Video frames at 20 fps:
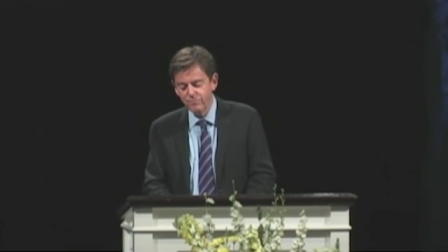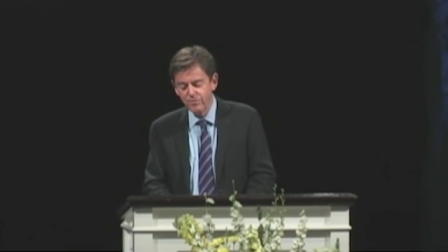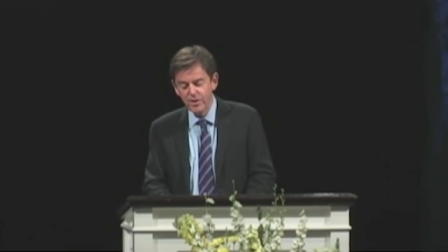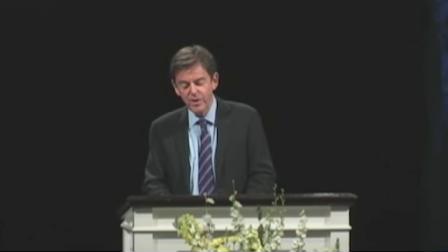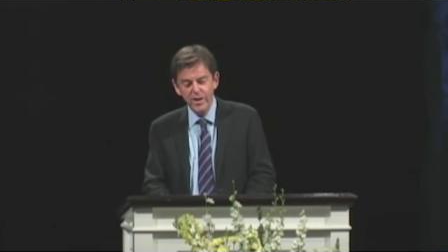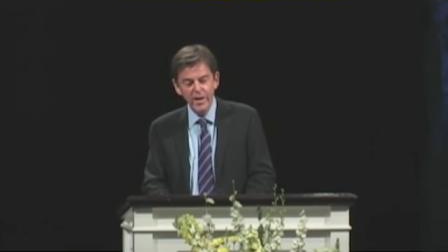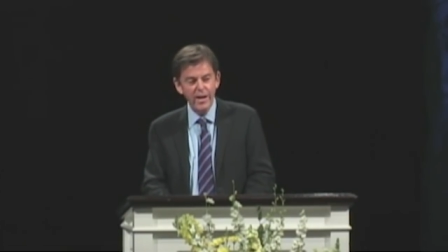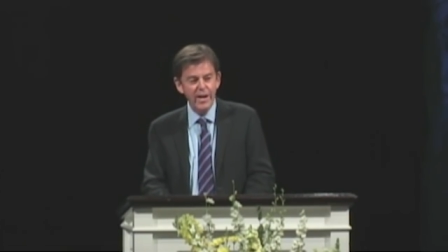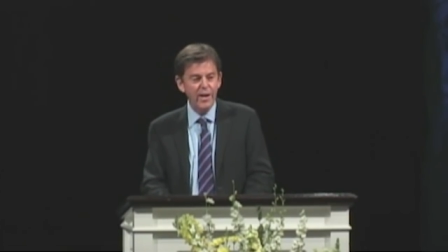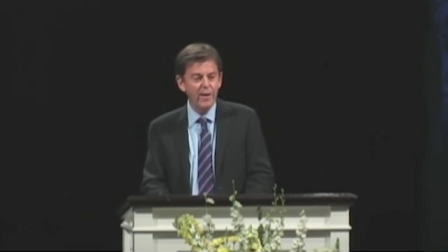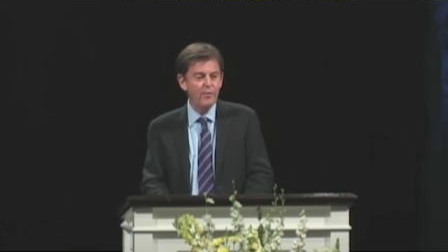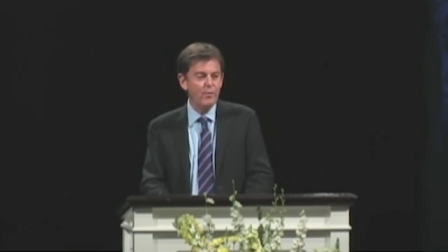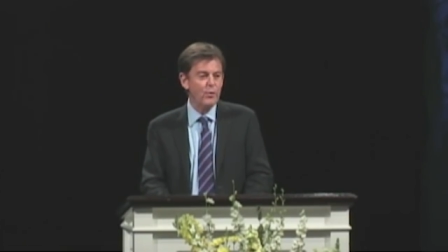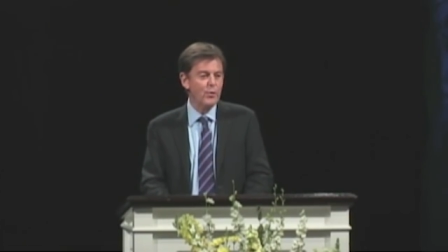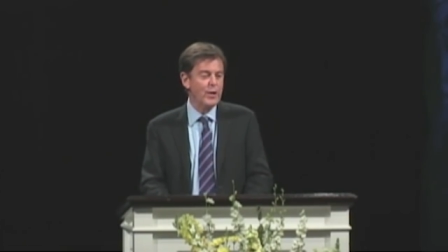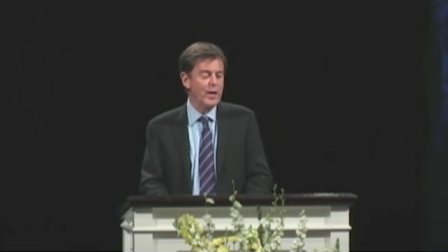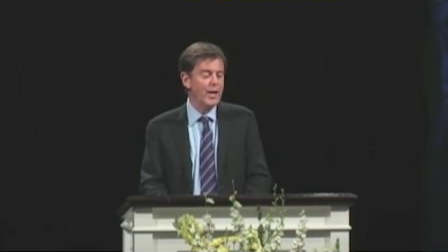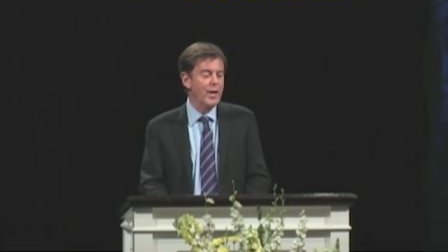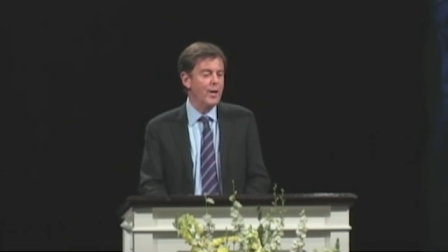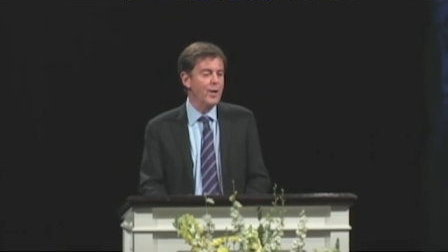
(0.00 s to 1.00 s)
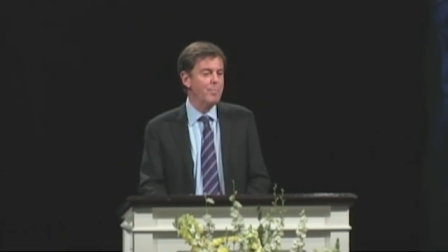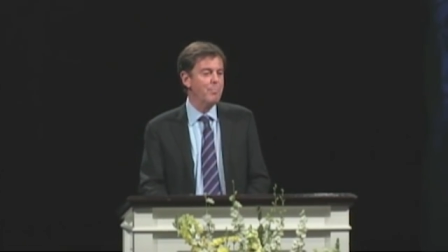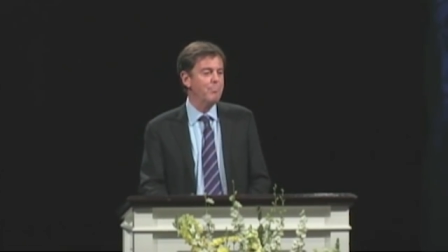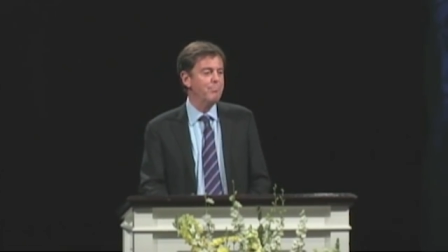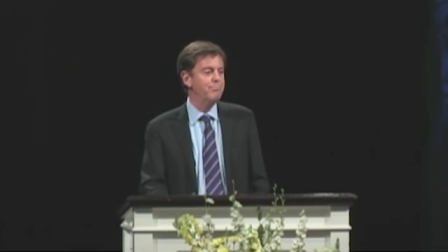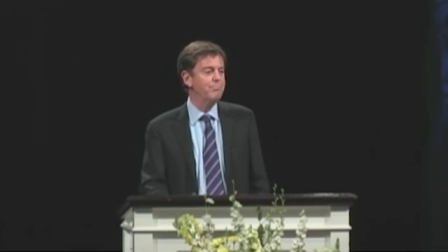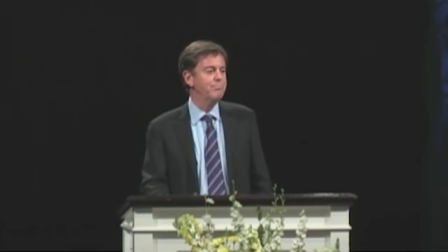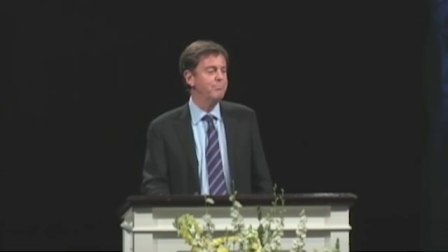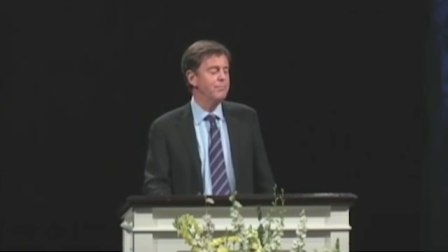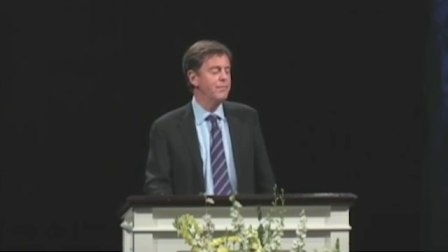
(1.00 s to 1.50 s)
Did any of you get up
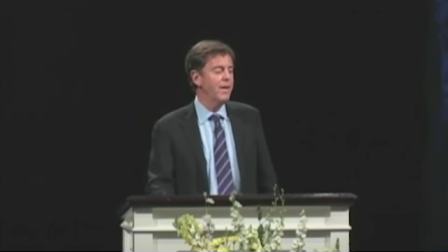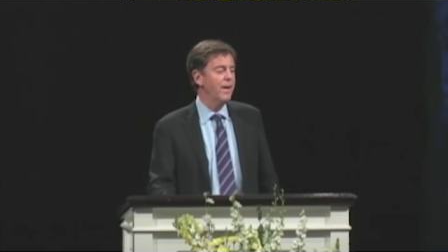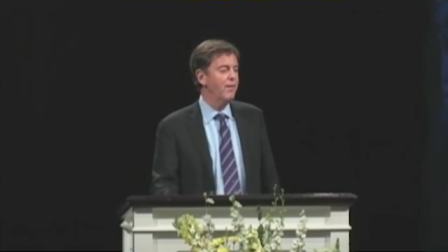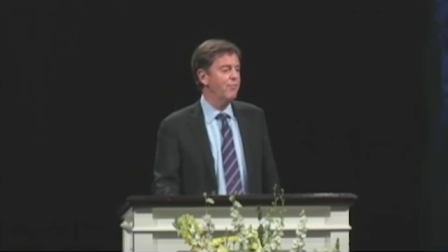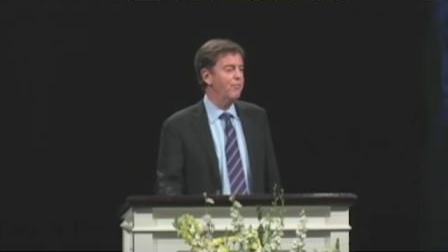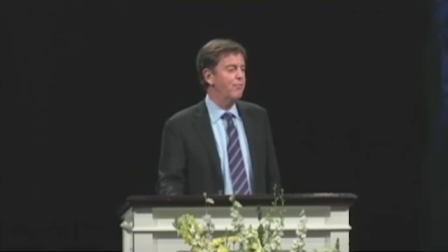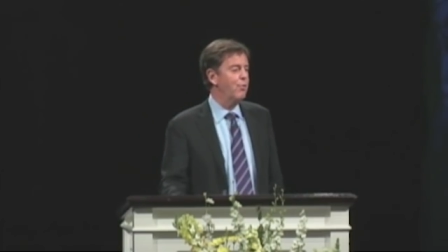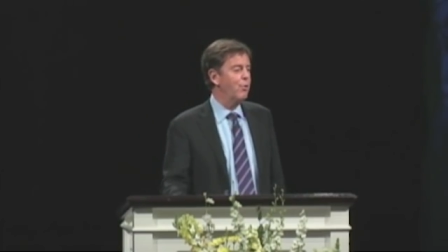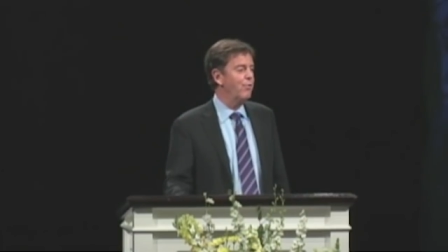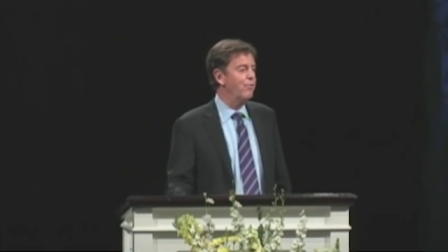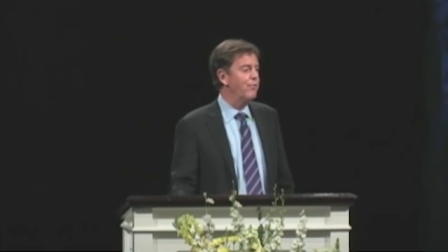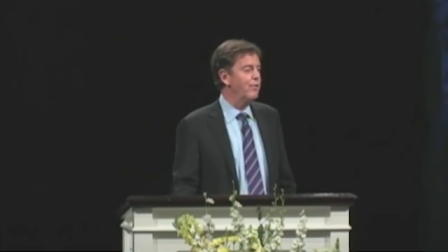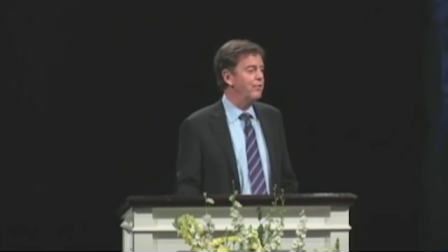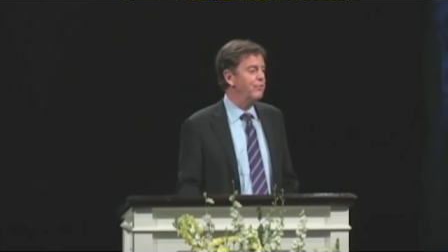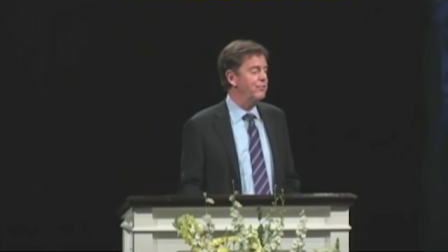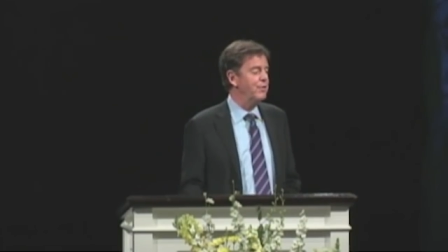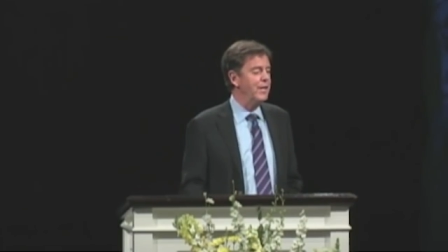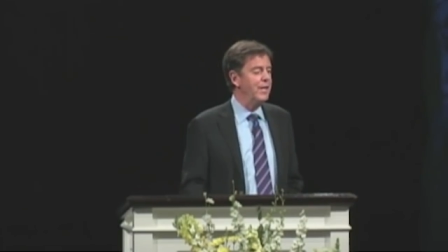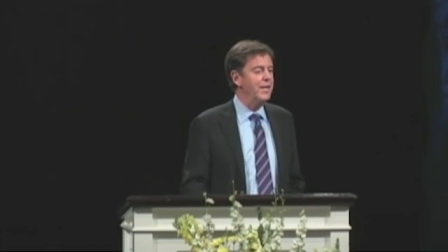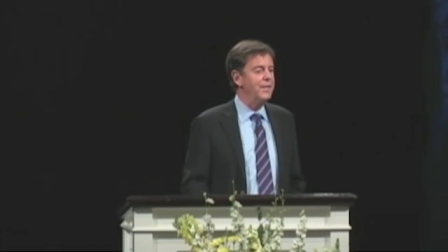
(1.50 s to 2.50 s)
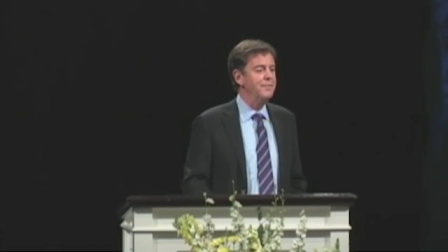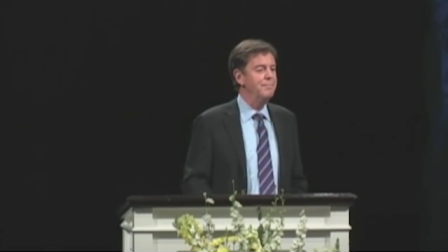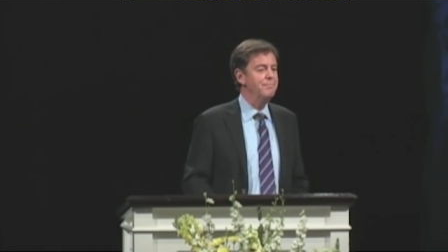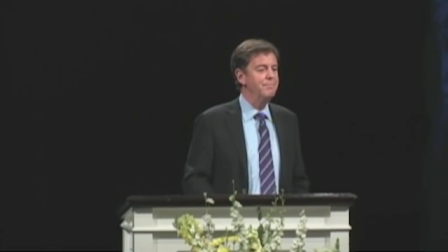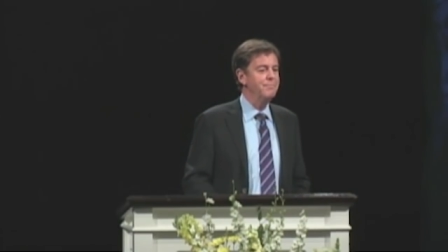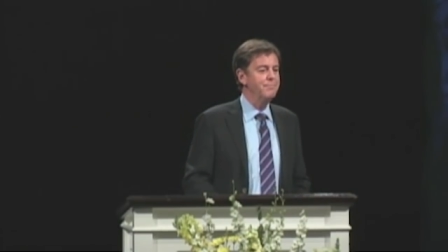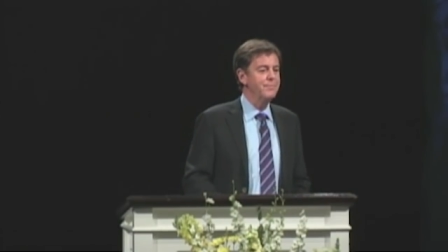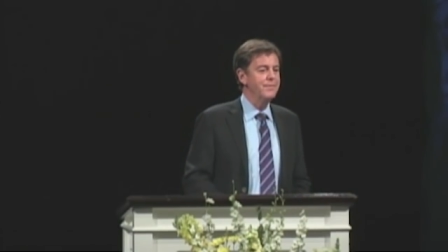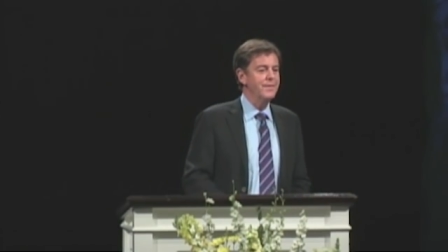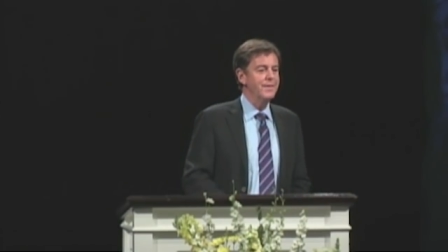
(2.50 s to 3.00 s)
at
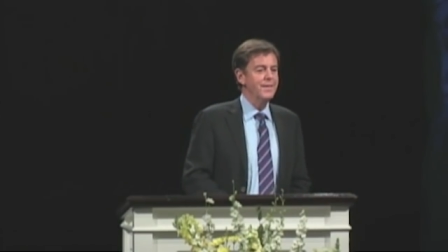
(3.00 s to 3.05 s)
4:15?